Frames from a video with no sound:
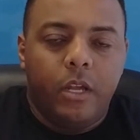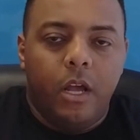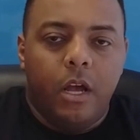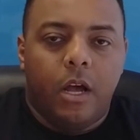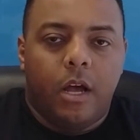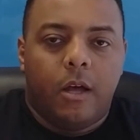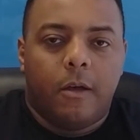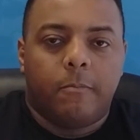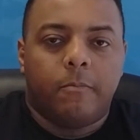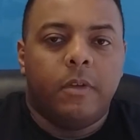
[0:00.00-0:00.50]

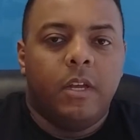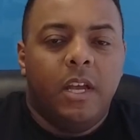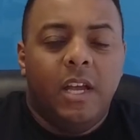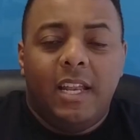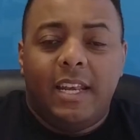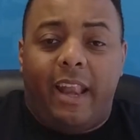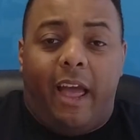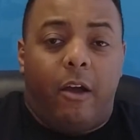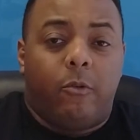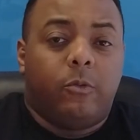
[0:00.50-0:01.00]
Now
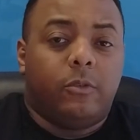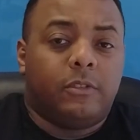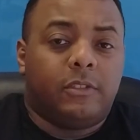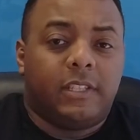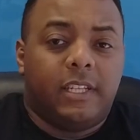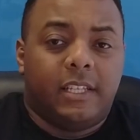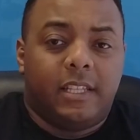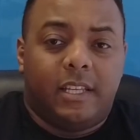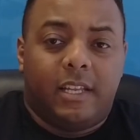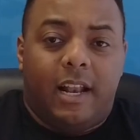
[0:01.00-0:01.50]
I will
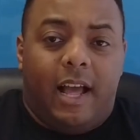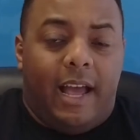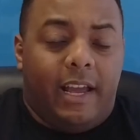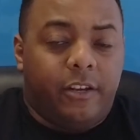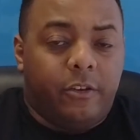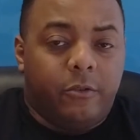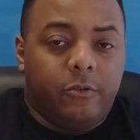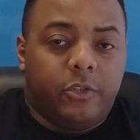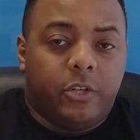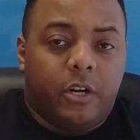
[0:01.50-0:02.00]
say that I
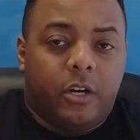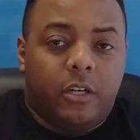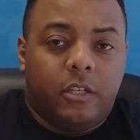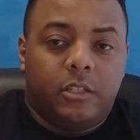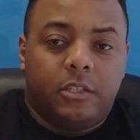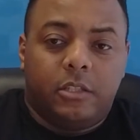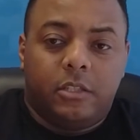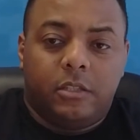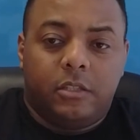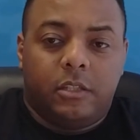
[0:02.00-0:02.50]
do
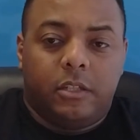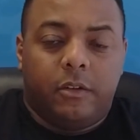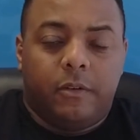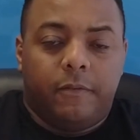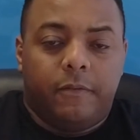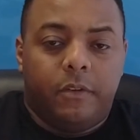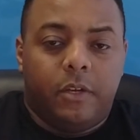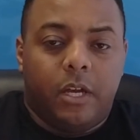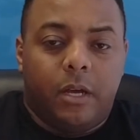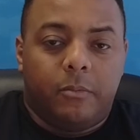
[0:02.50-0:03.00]
charge. You know,
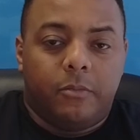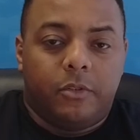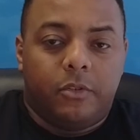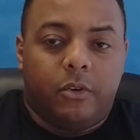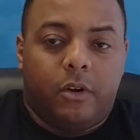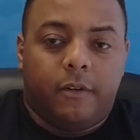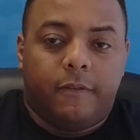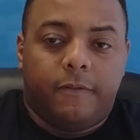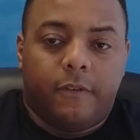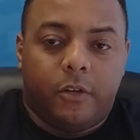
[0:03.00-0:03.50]
if you come to
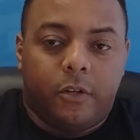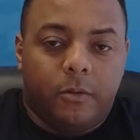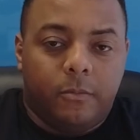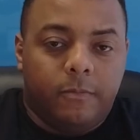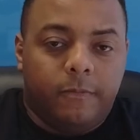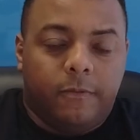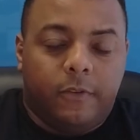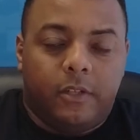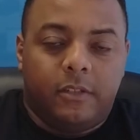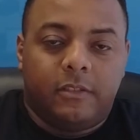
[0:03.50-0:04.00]
our
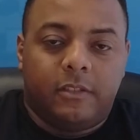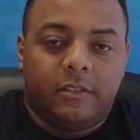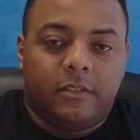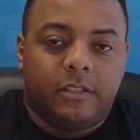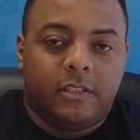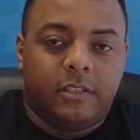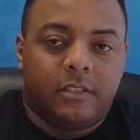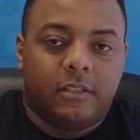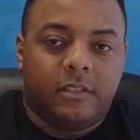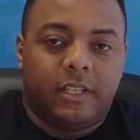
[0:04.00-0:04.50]
firm for
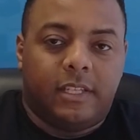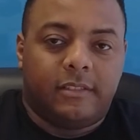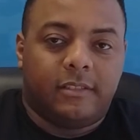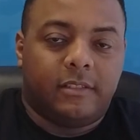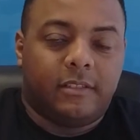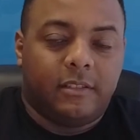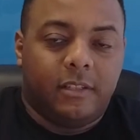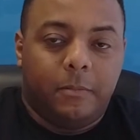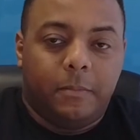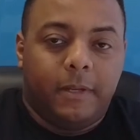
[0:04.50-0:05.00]
assistance
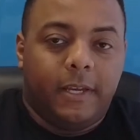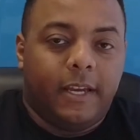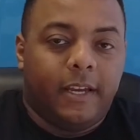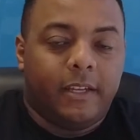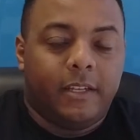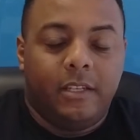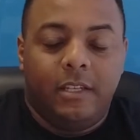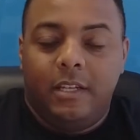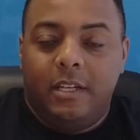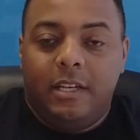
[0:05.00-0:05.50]
as a
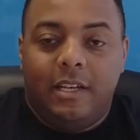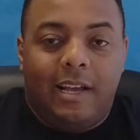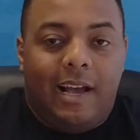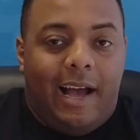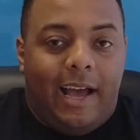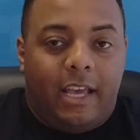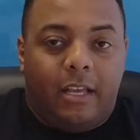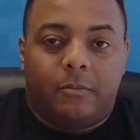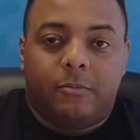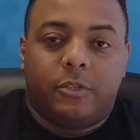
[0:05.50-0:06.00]
CPA,
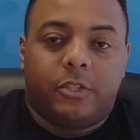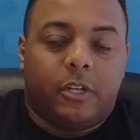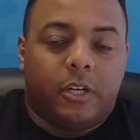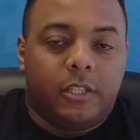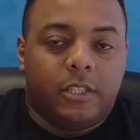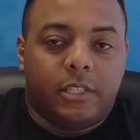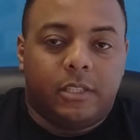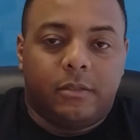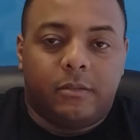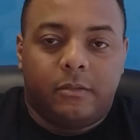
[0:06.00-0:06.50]
I am
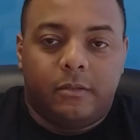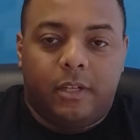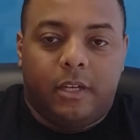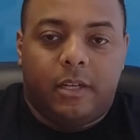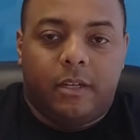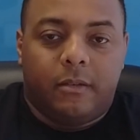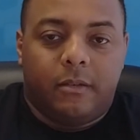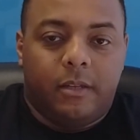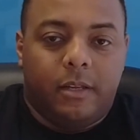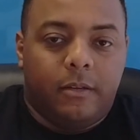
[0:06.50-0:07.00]
charging.
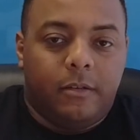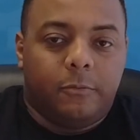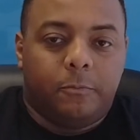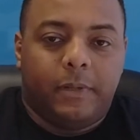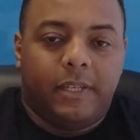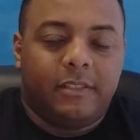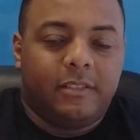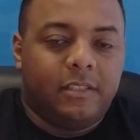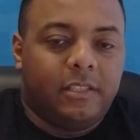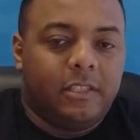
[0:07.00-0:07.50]
It's
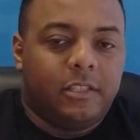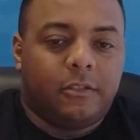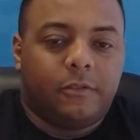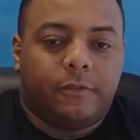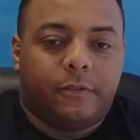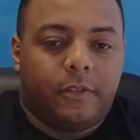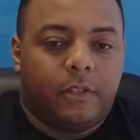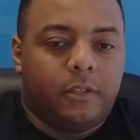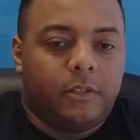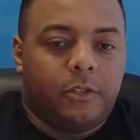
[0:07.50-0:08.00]
basically just
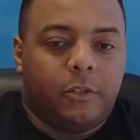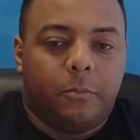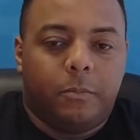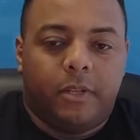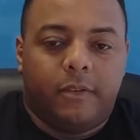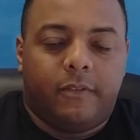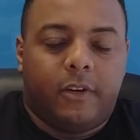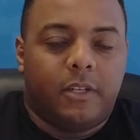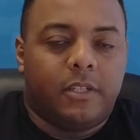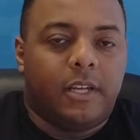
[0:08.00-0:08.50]
for a little bit
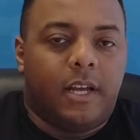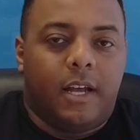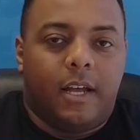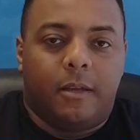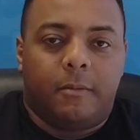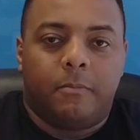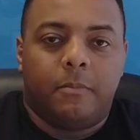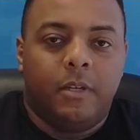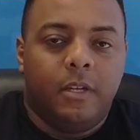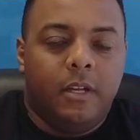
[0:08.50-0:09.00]
of our
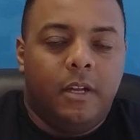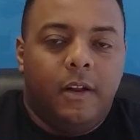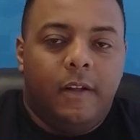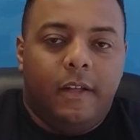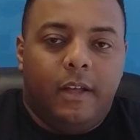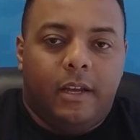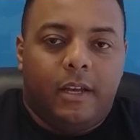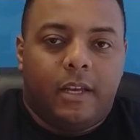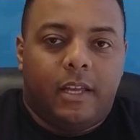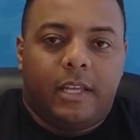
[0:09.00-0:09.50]
time
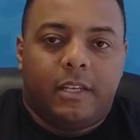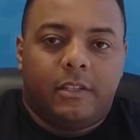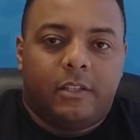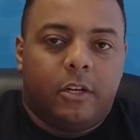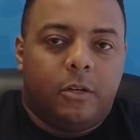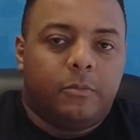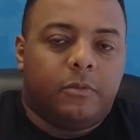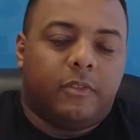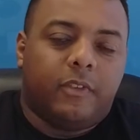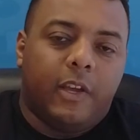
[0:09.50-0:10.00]
in
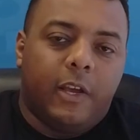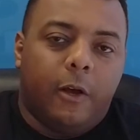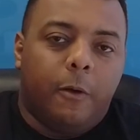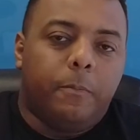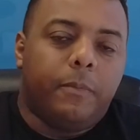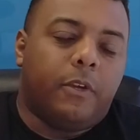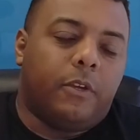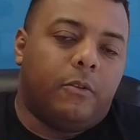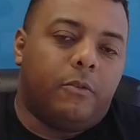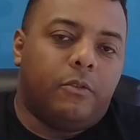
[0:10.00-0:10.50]
terms of
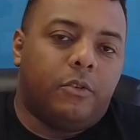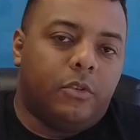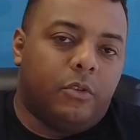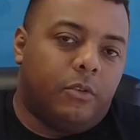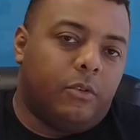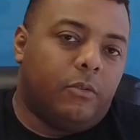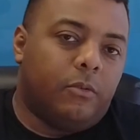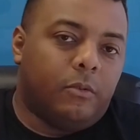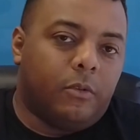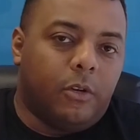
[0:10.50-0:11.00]
helping you
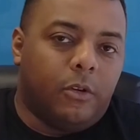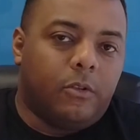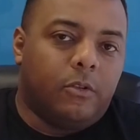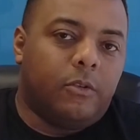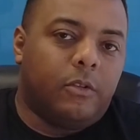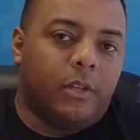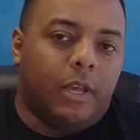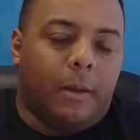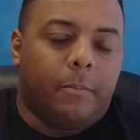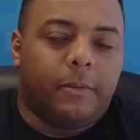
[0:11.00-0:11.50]
to go
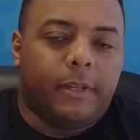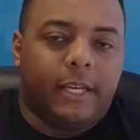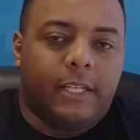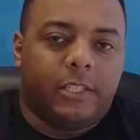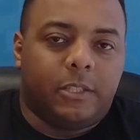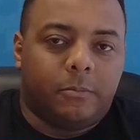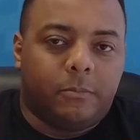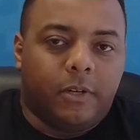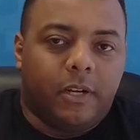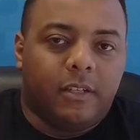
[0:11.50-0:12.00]
through the
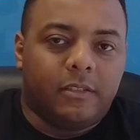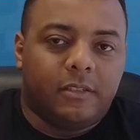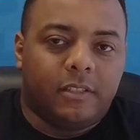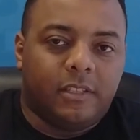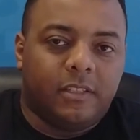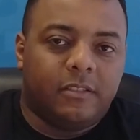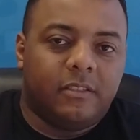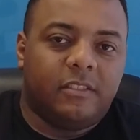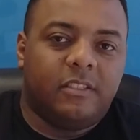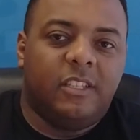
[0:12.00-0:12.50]
application
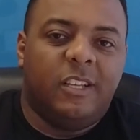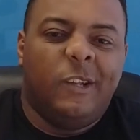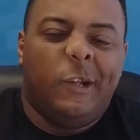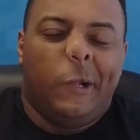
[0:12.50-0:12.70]
process.